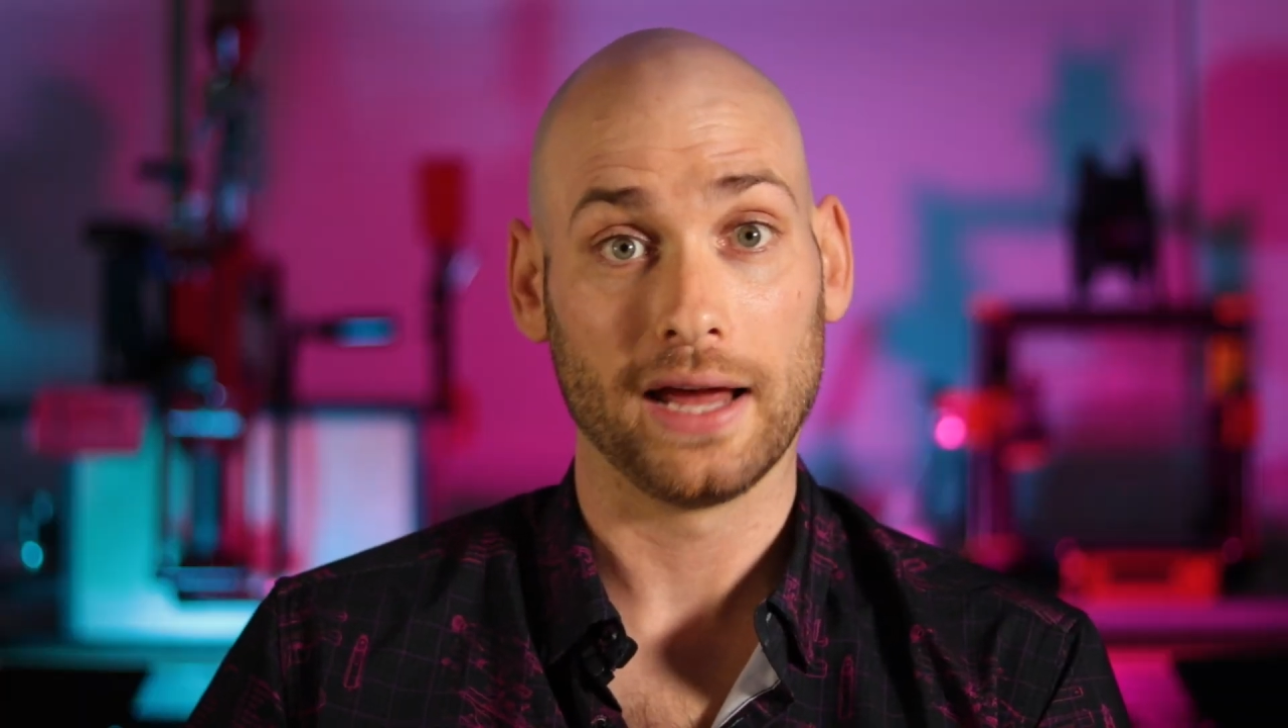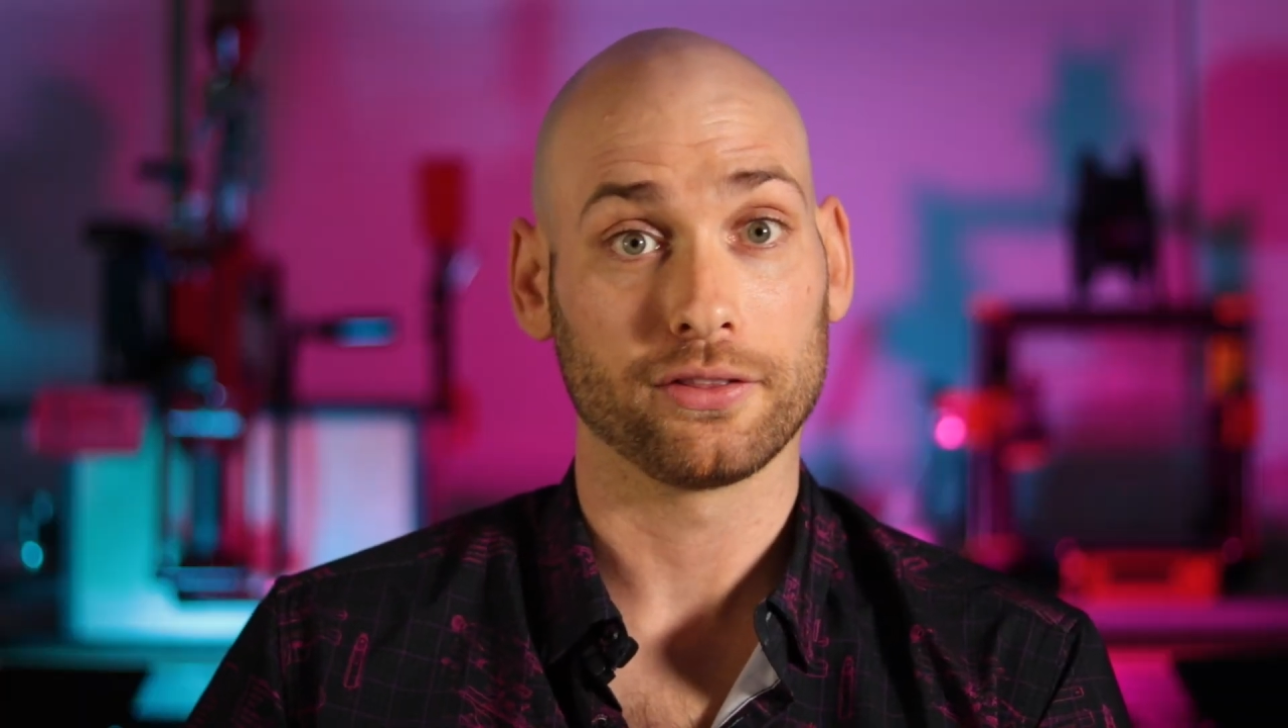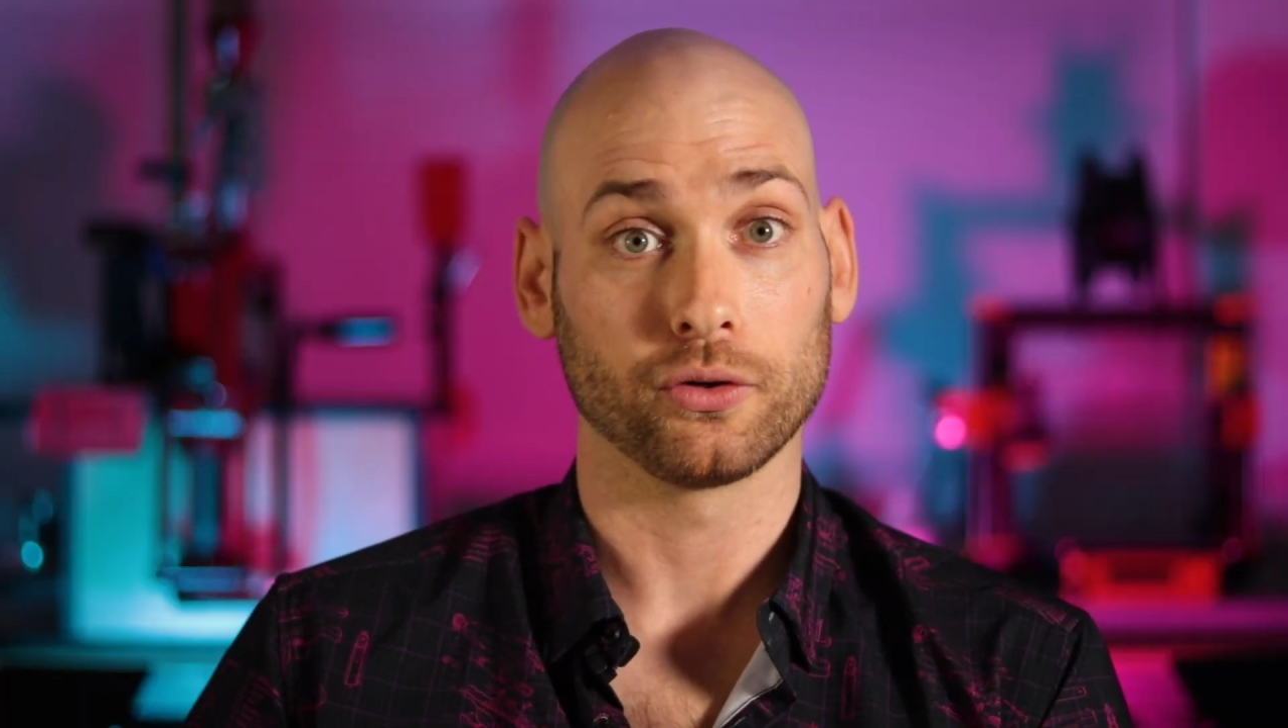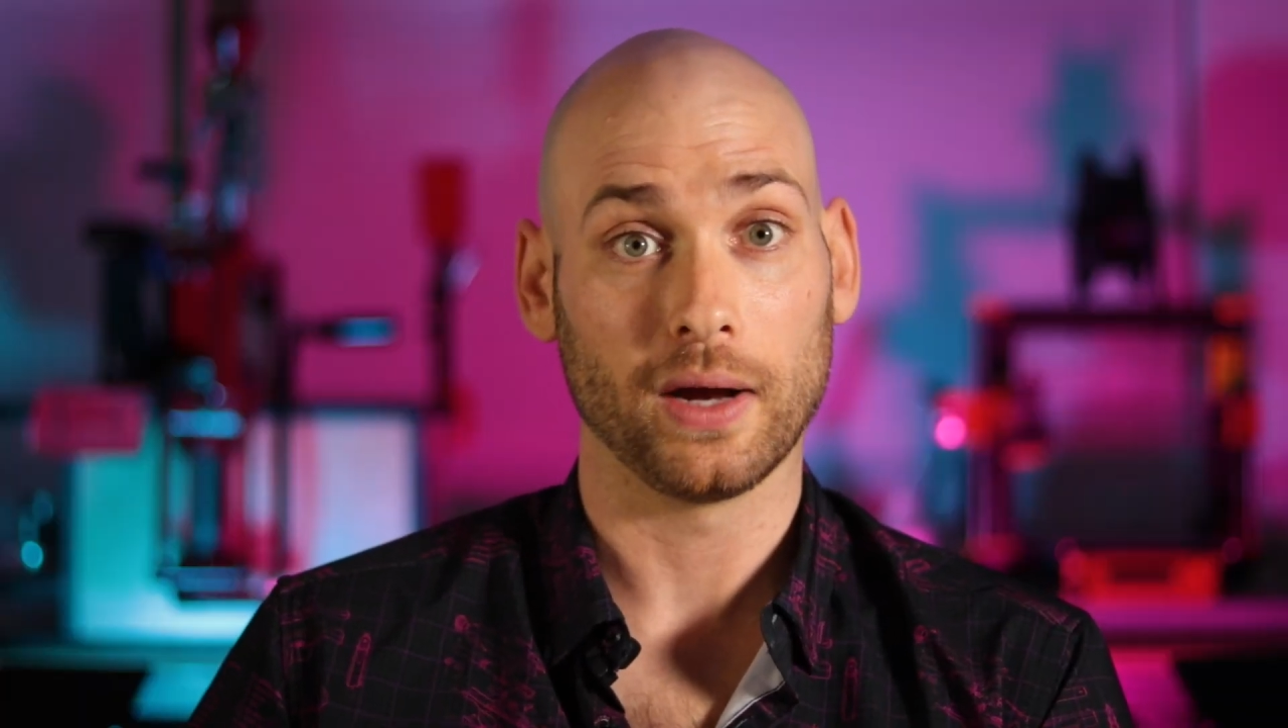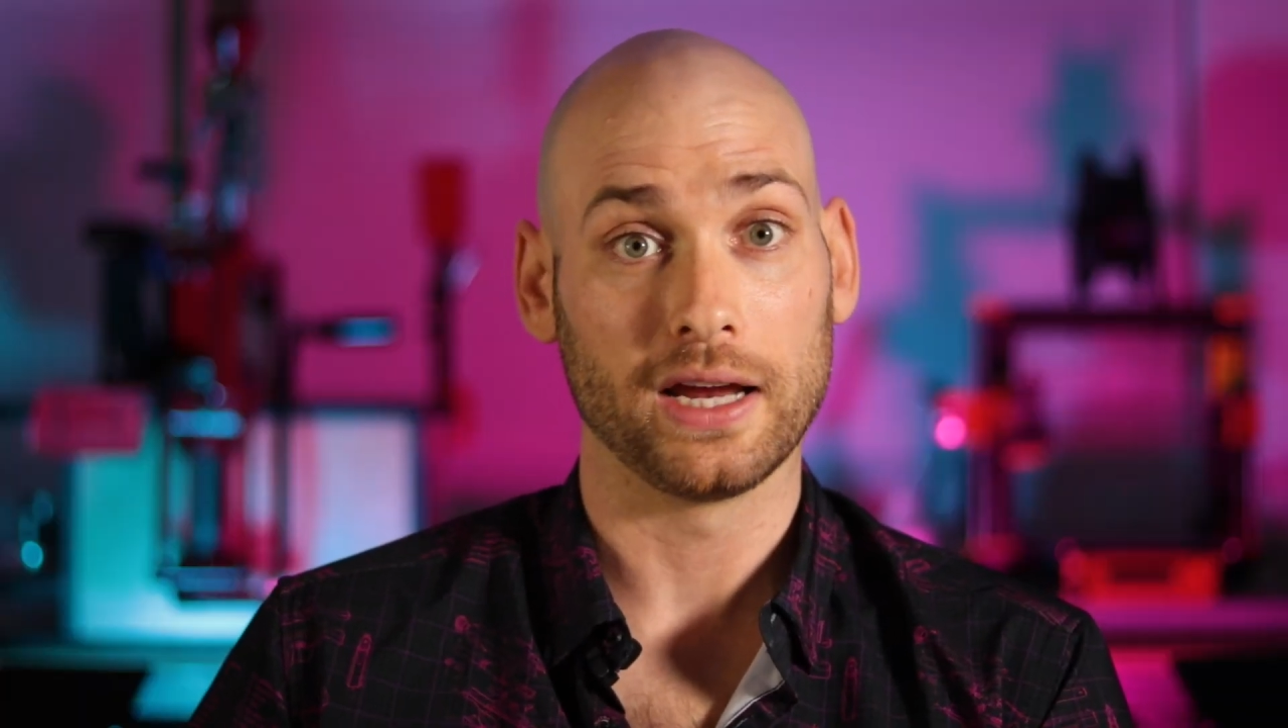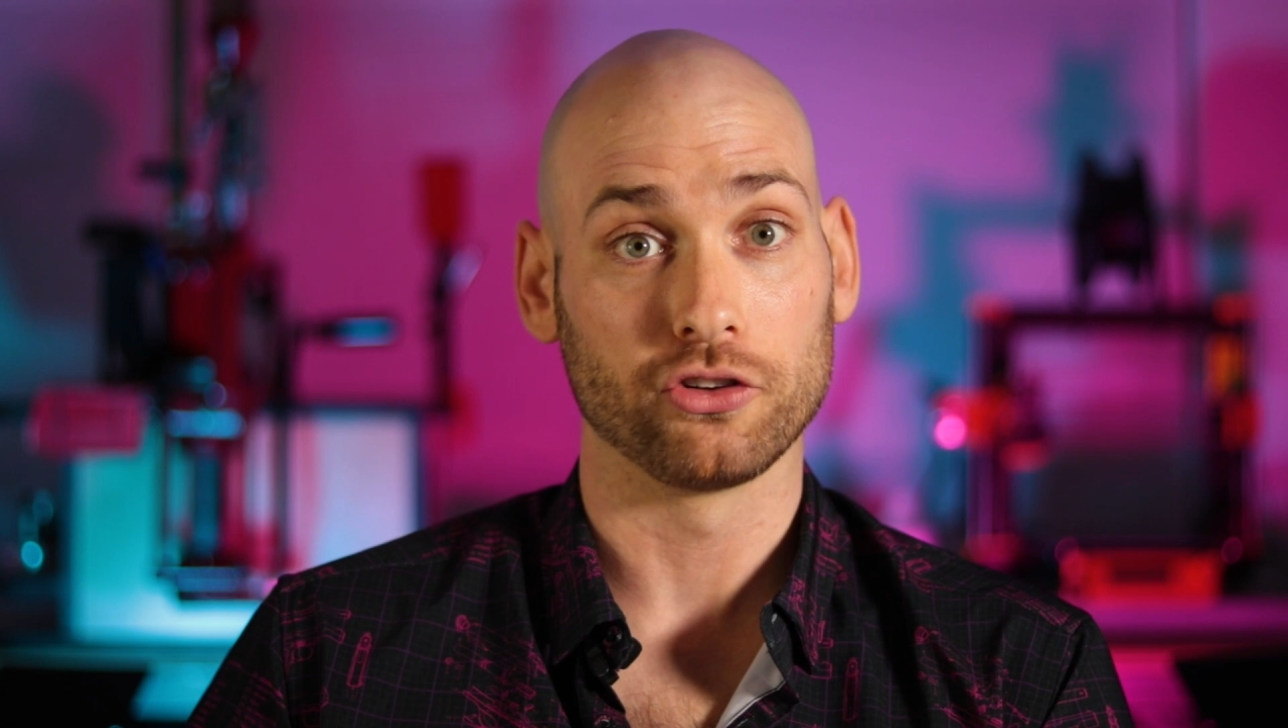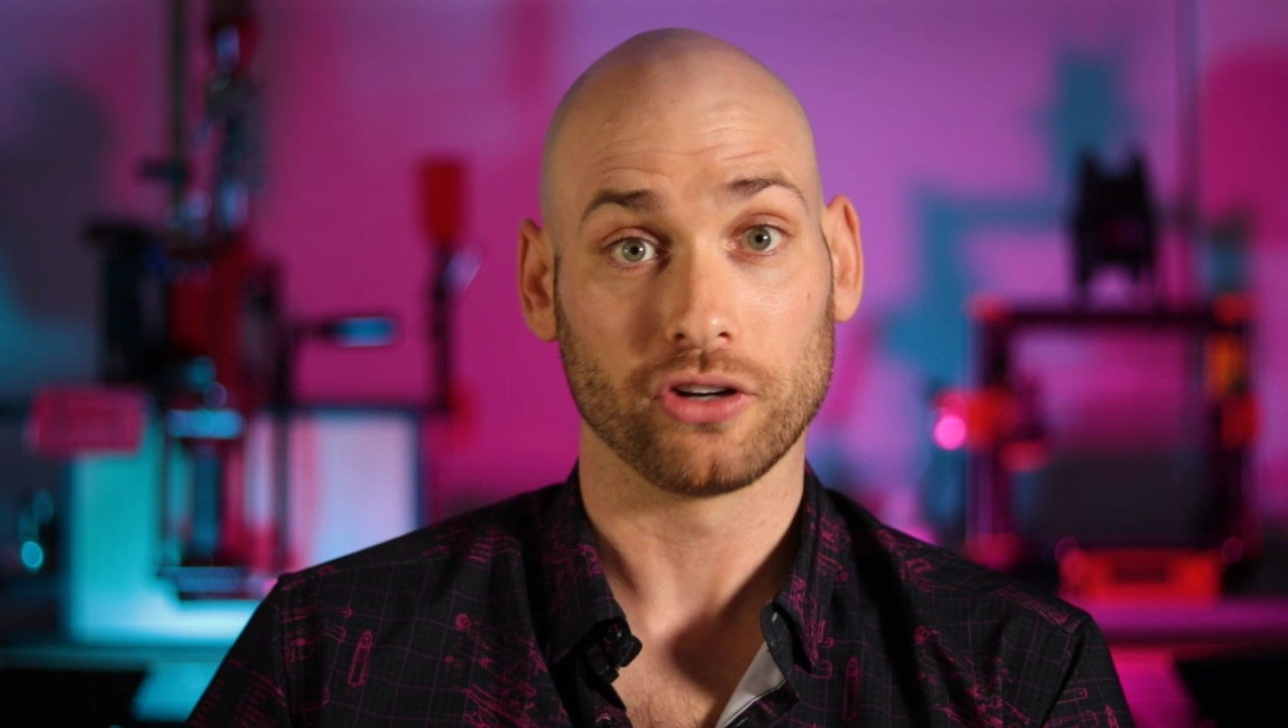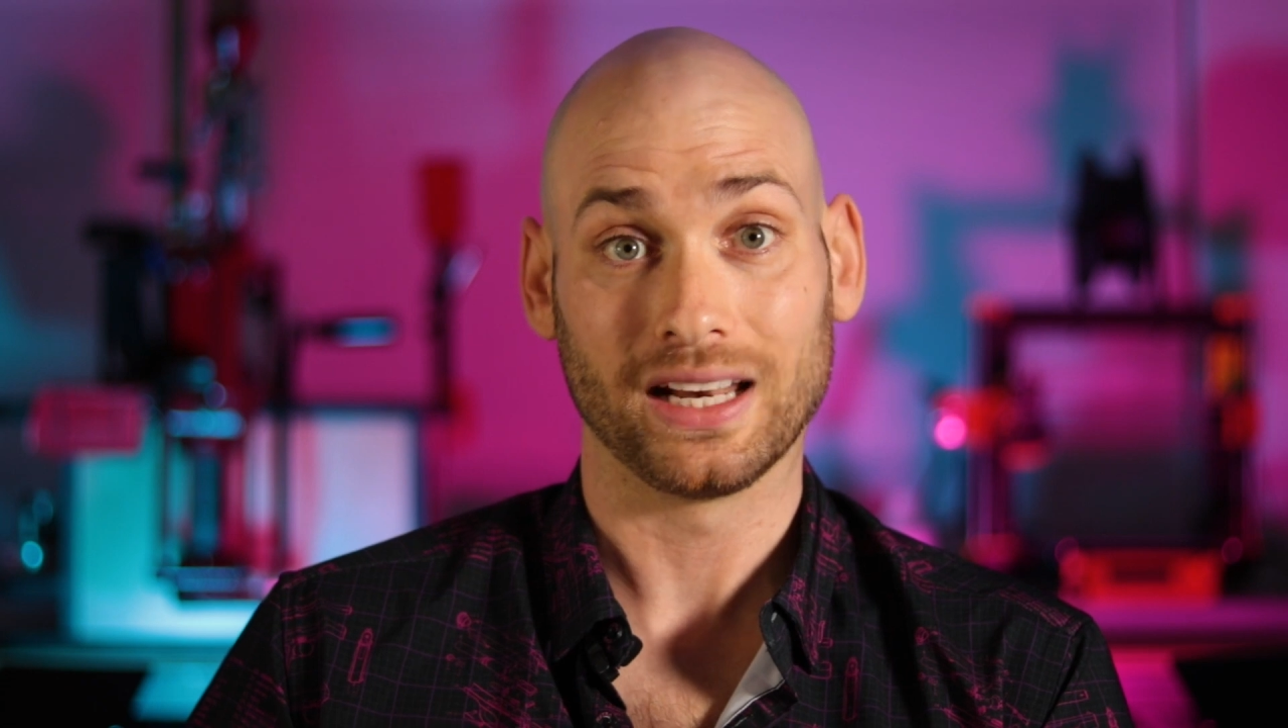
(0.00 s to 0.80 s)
at the range